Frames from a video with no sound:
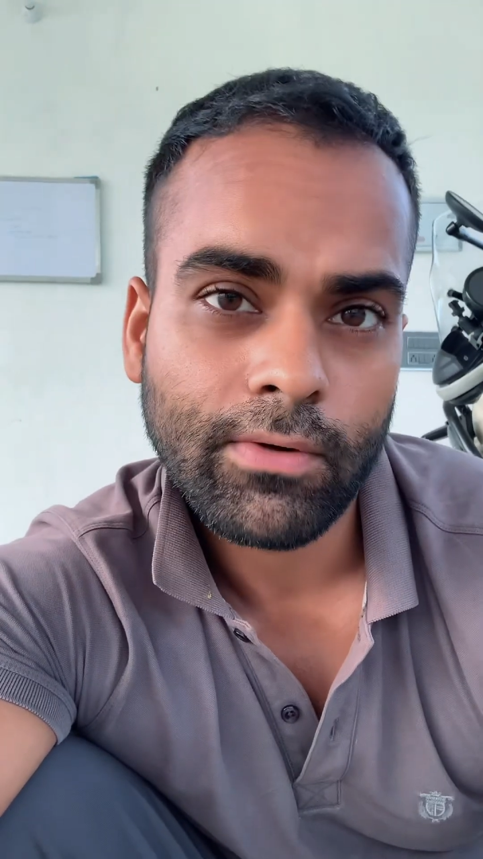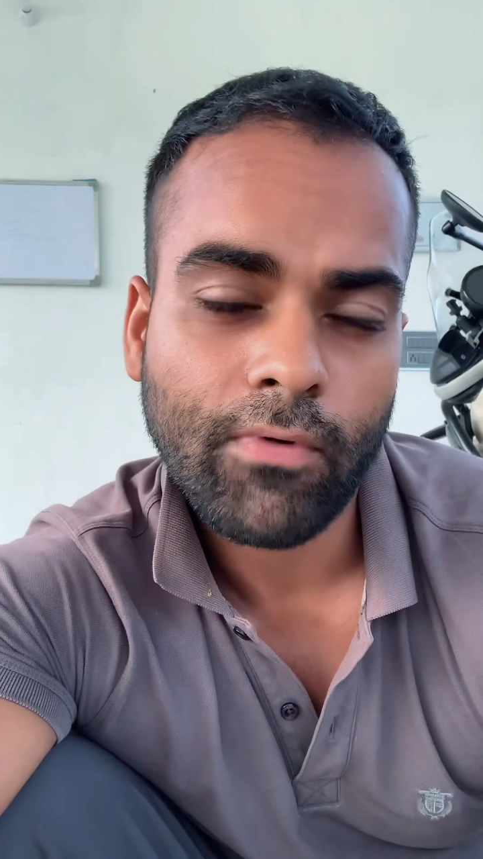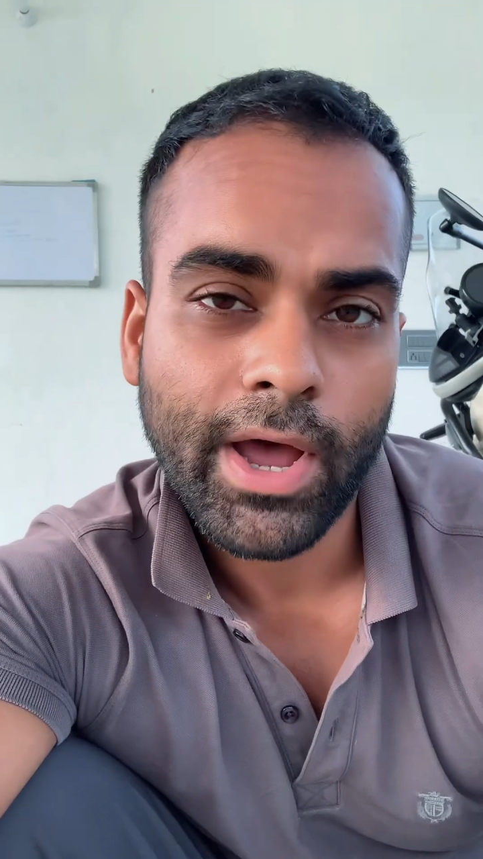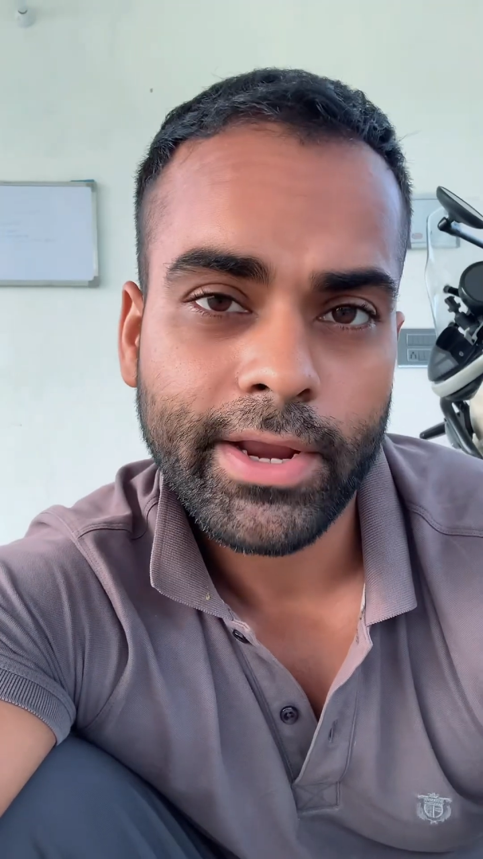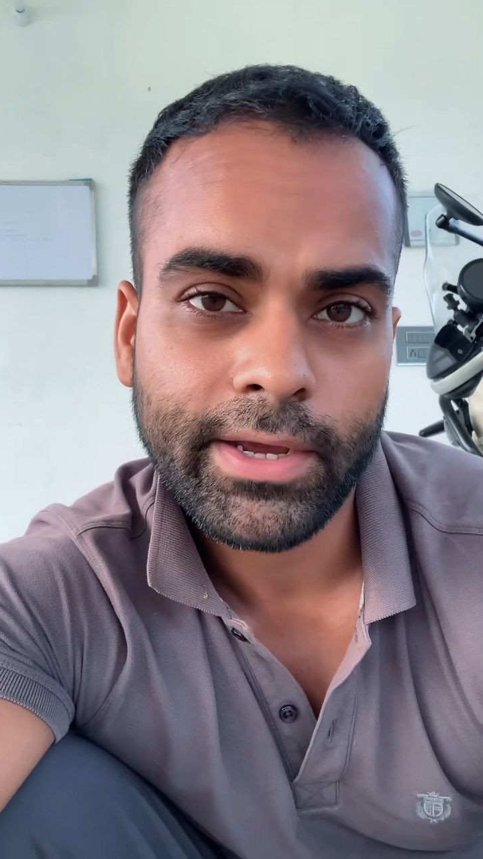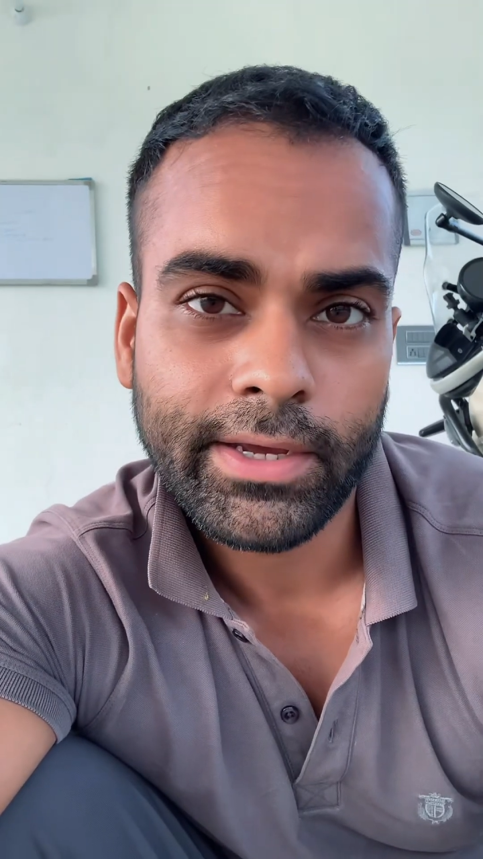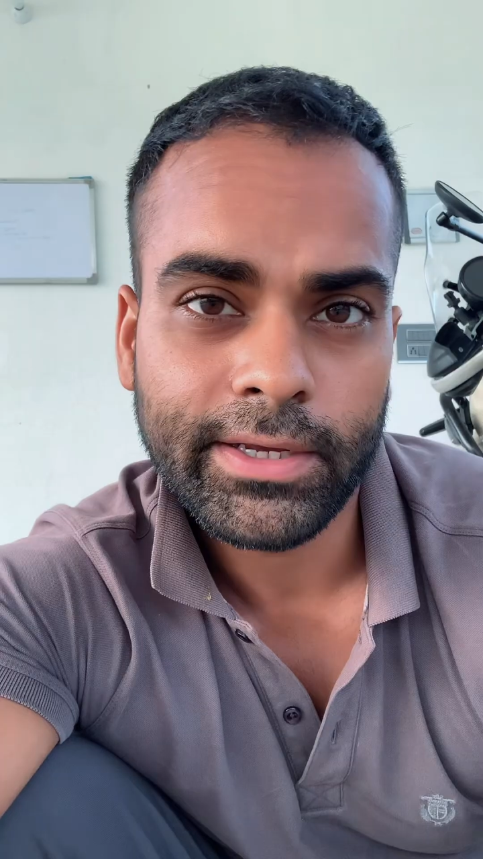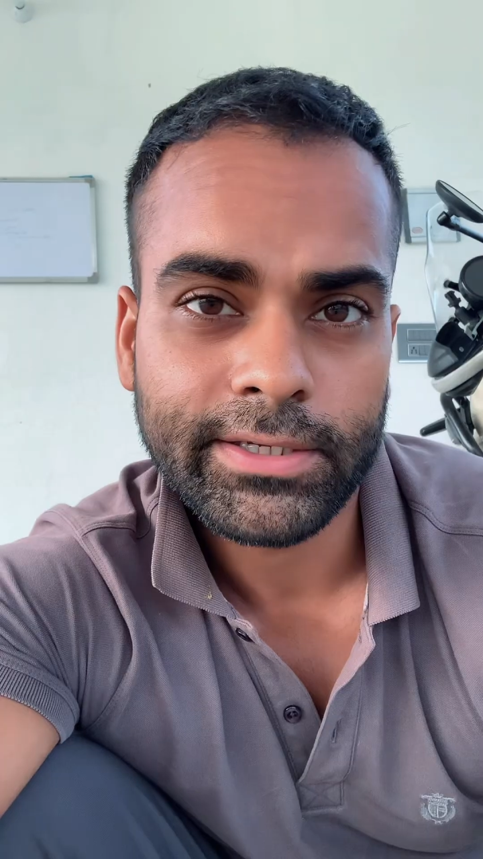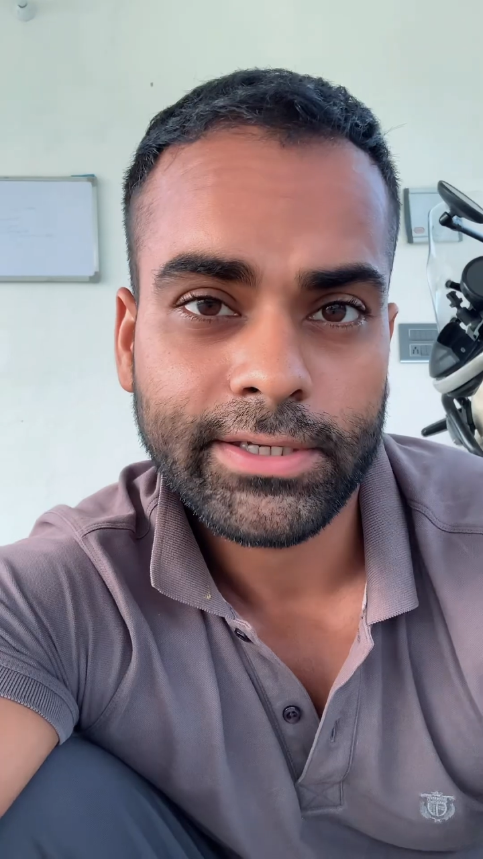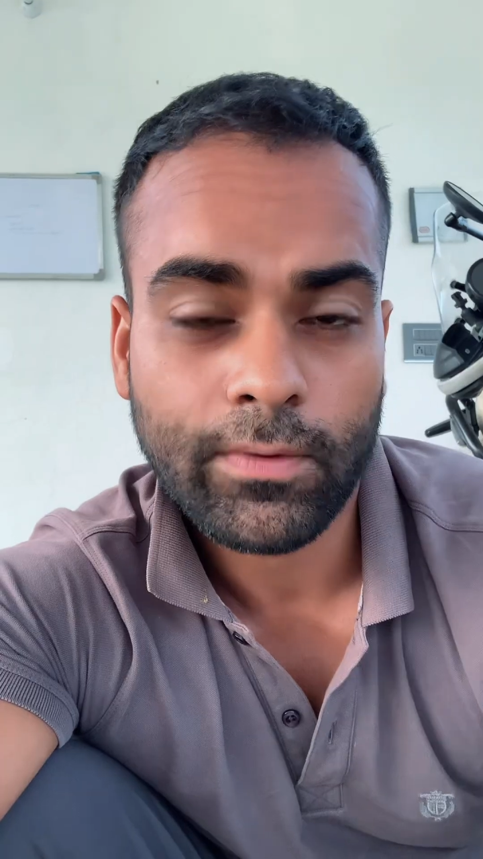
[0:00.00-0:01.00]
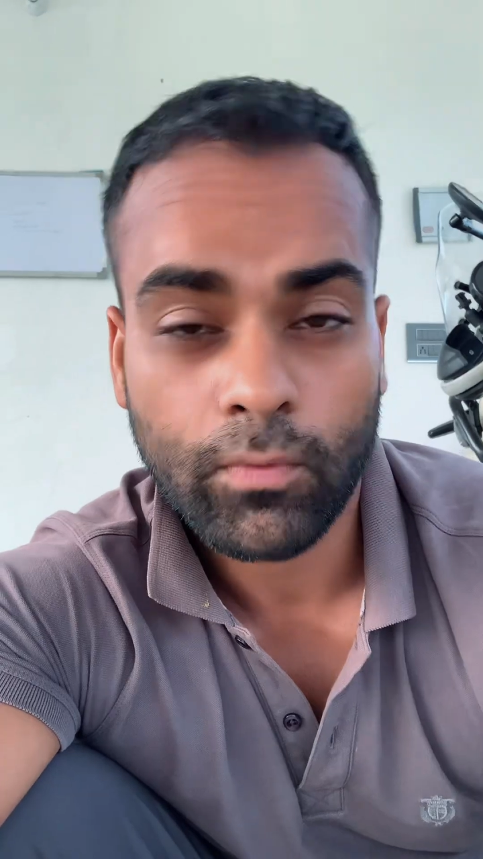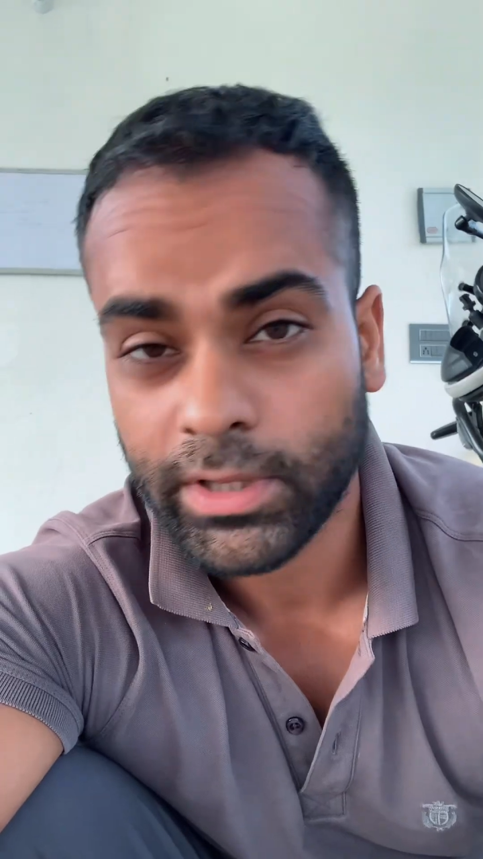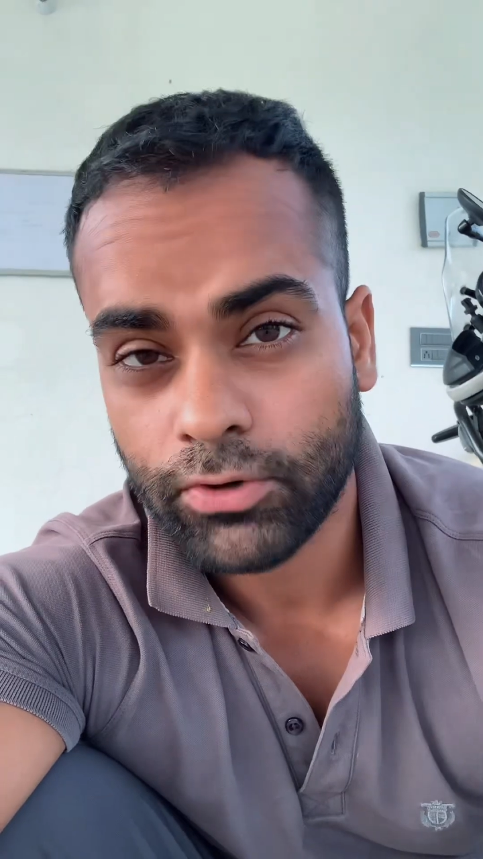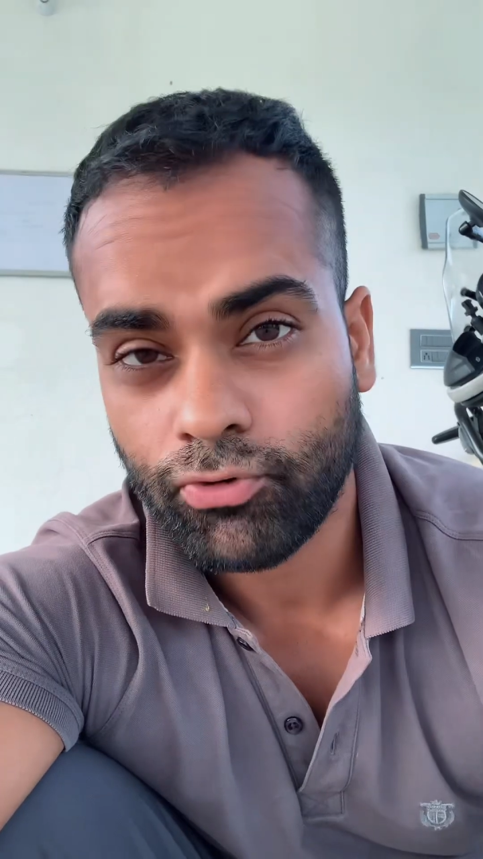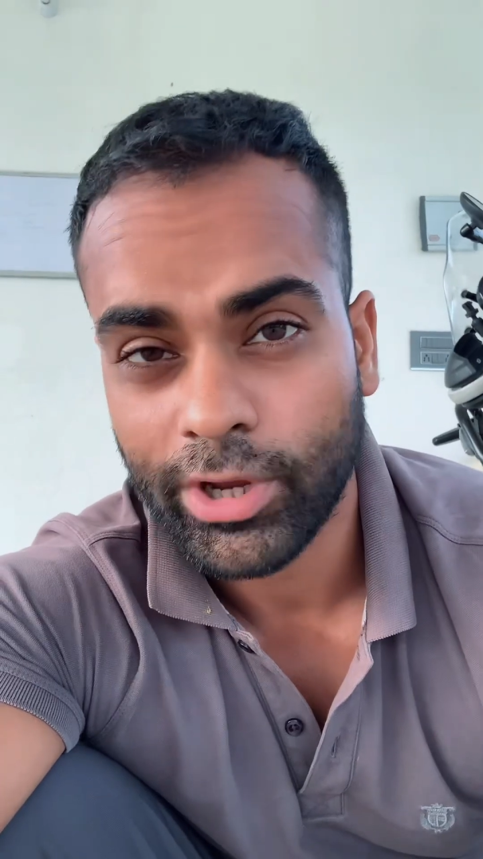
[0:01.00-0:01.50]
ride is and what
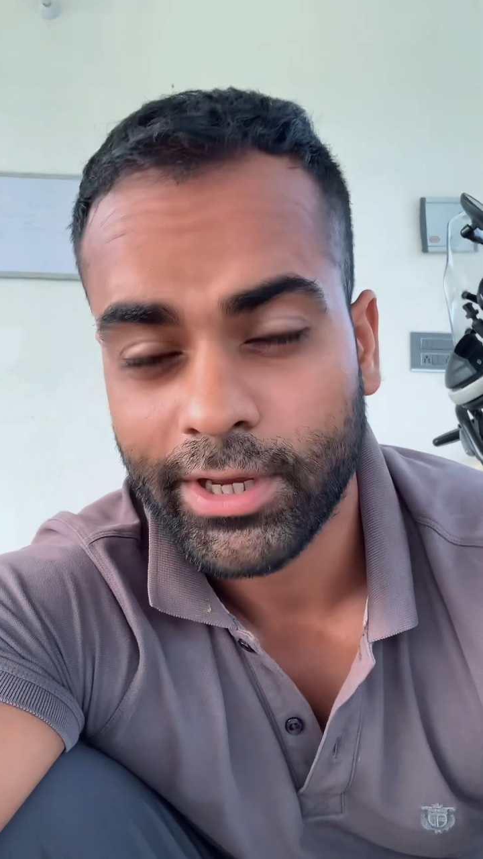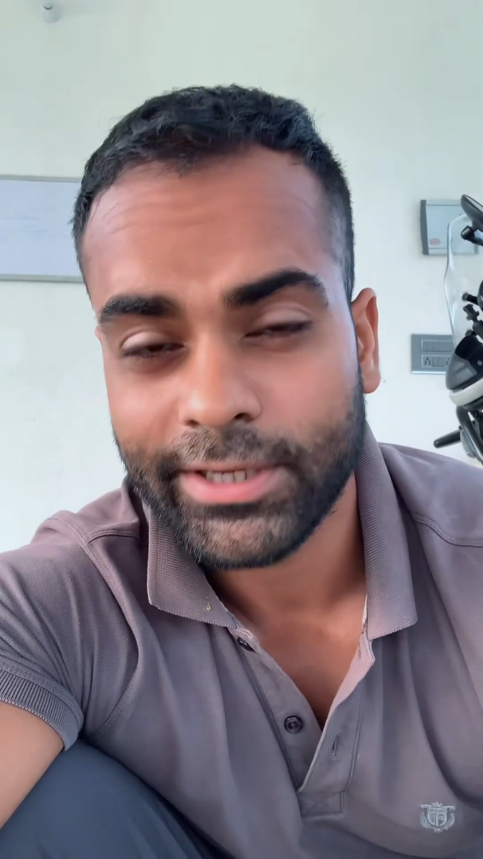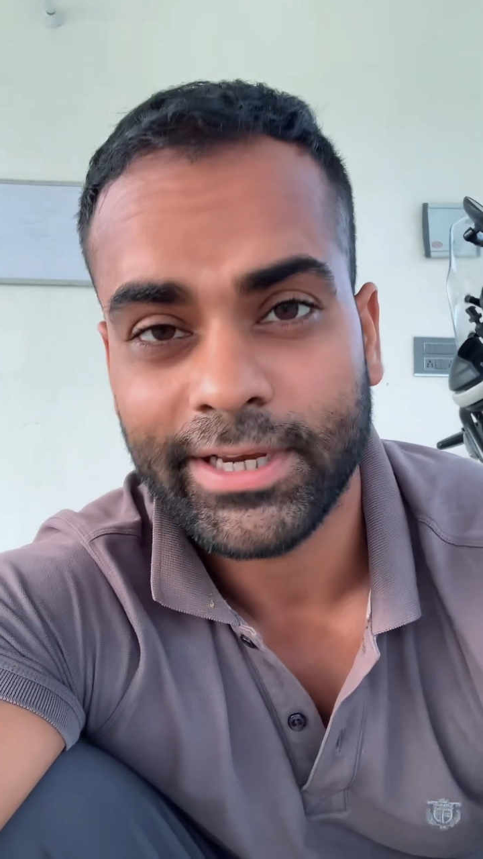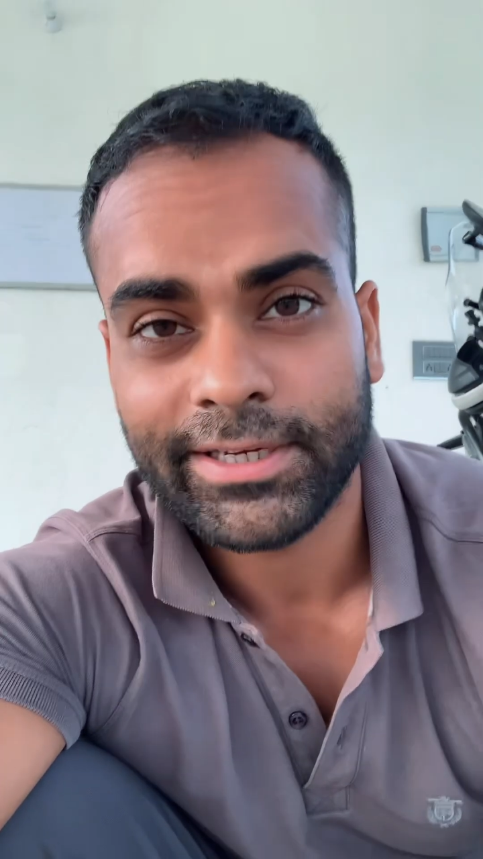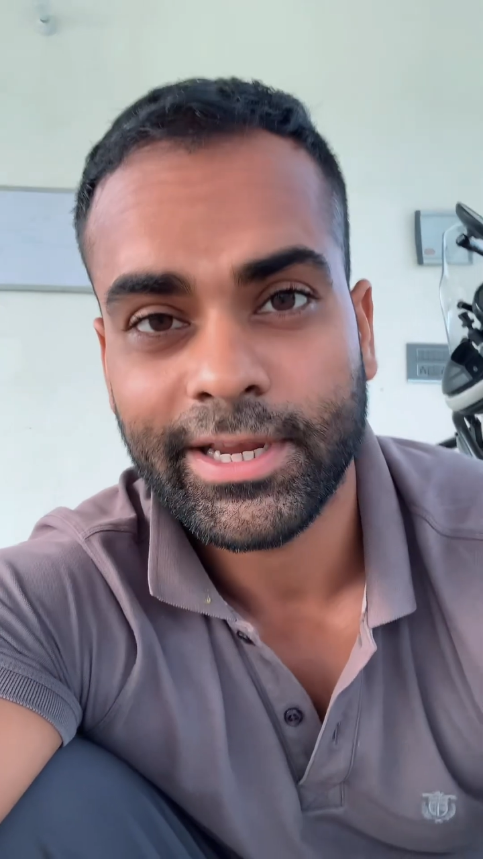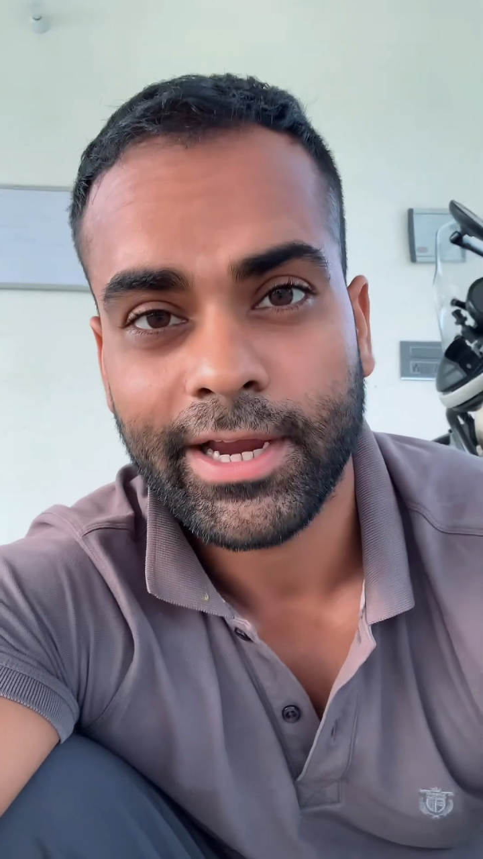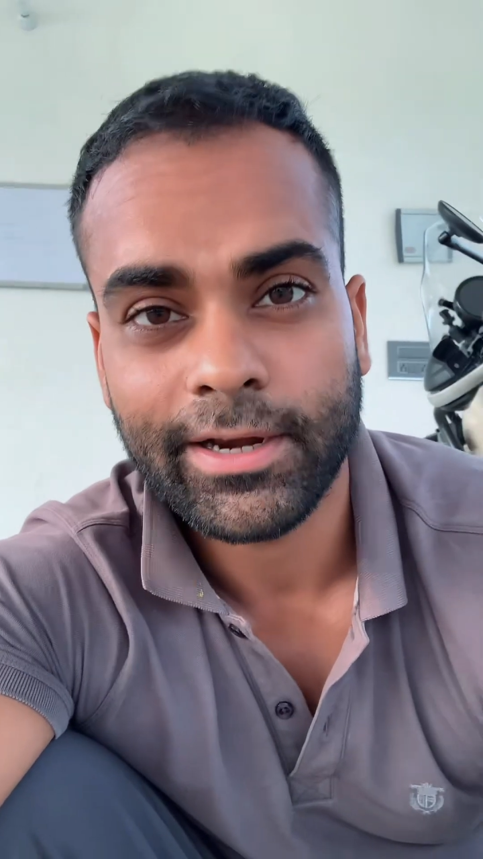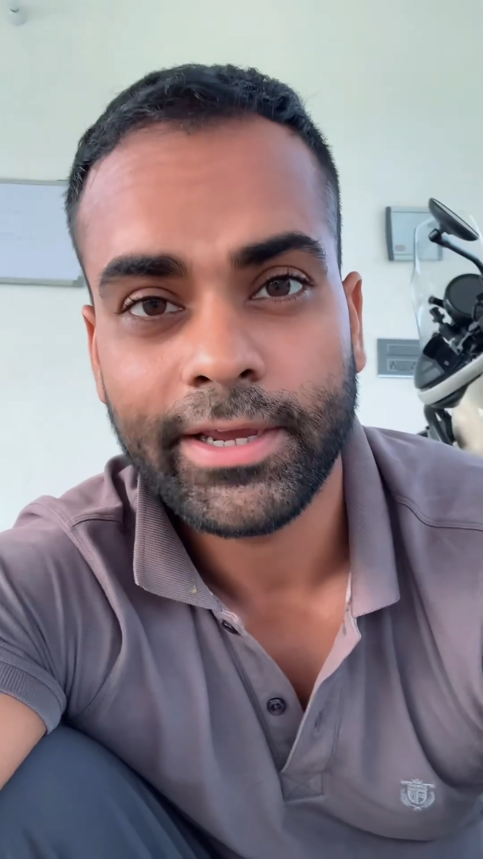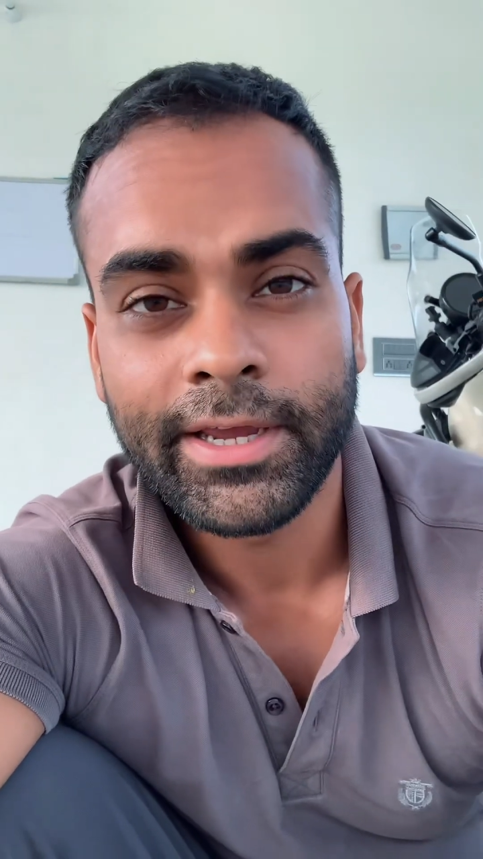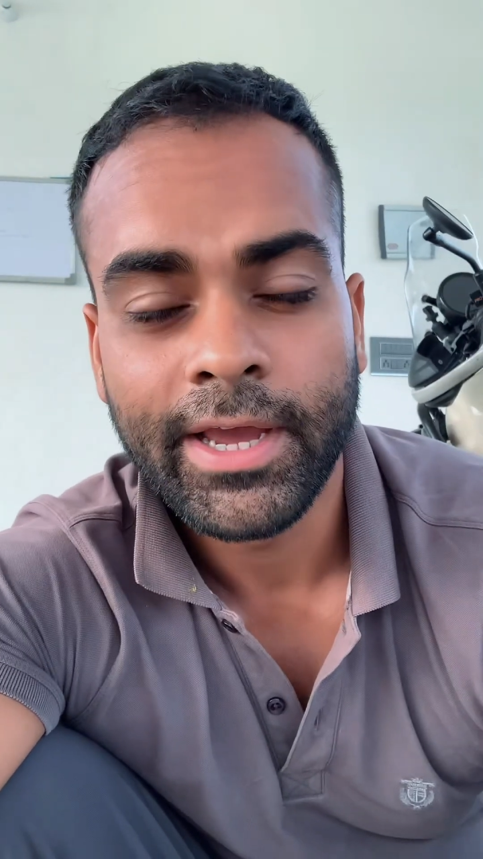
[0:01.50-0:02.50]
the trick is exactly